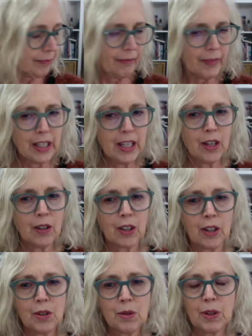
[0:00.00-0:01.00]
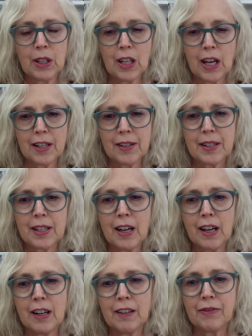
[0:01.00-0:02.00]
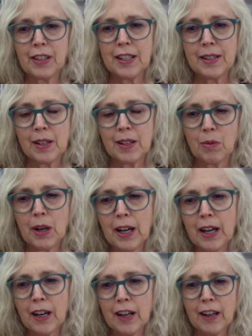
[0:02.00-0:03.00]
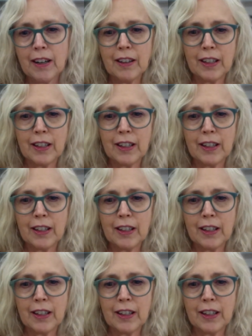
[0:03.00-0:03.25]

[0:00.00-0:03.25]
it goes with a lot of stuff, easy to wear.